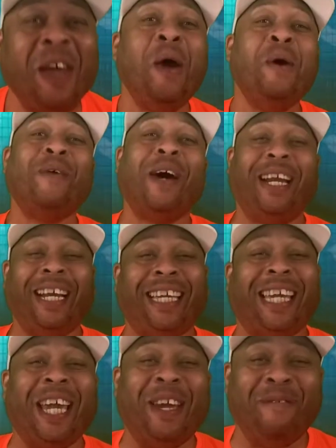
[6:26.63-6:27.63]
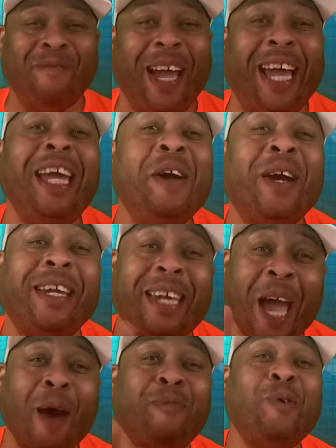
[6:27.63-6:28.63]
But again, man, here at
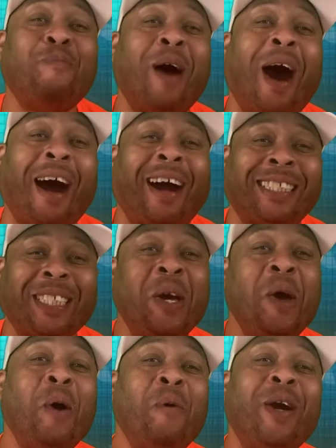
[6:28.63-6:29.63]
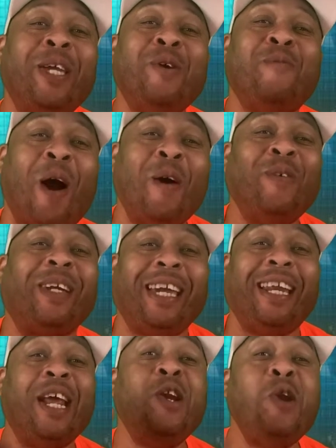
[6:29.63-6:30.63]
Capital Boxing, where you won't
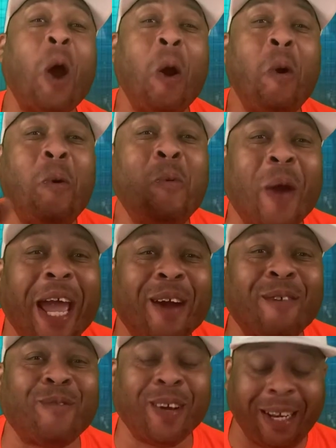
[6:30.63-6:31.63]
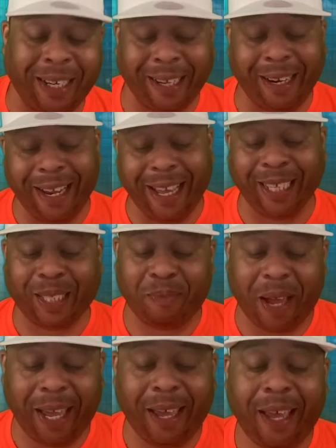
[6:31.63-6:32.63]
get it nowhere really than this,
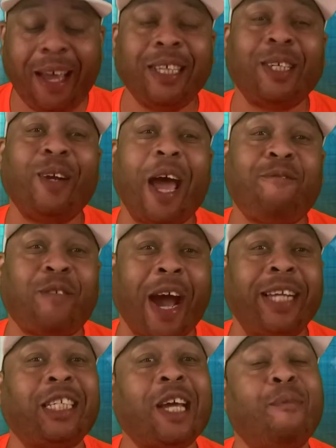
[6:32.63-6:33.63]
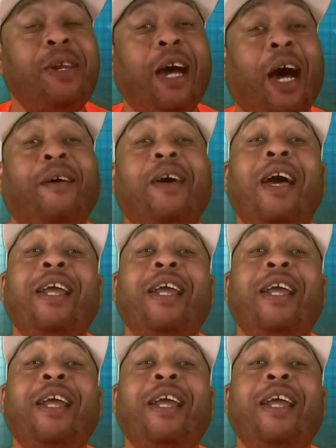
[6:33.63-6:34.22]
man. So that fight's coming up.